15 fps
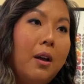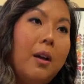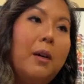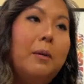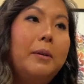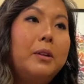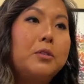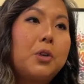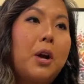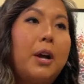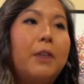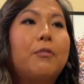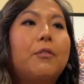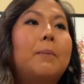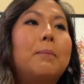withdrawing
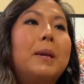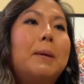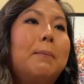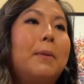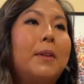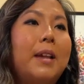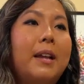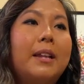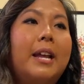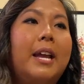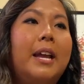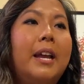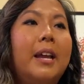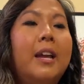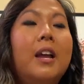from people that
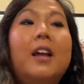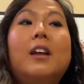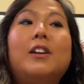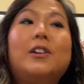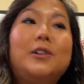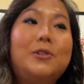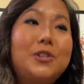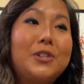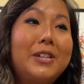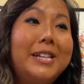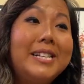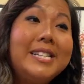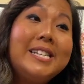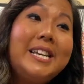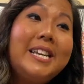they usually
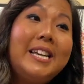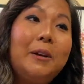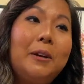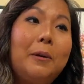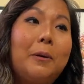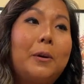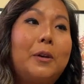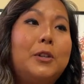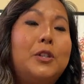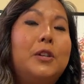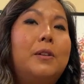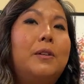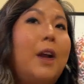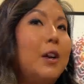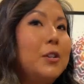see or
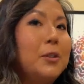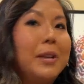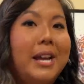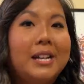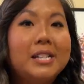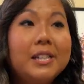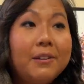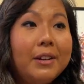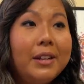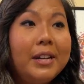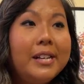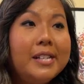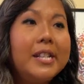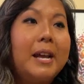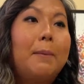not doing
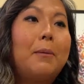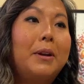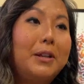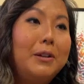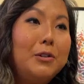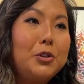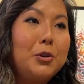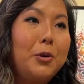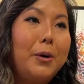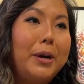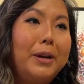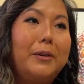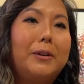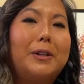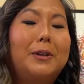activities that bring you joy
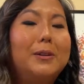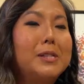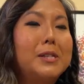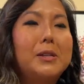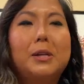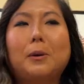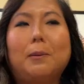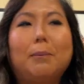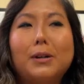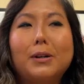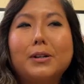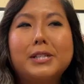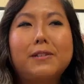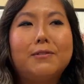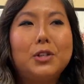or those little
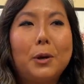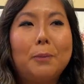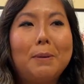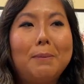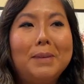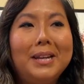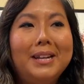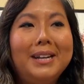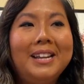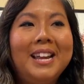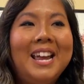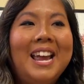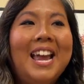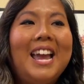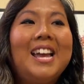bursts of dopamine.
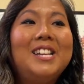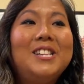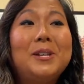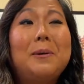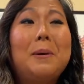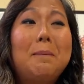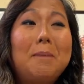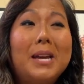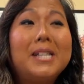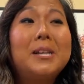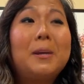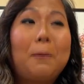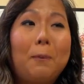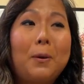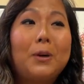And so it makes it
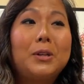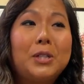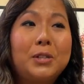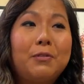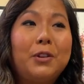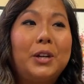worse for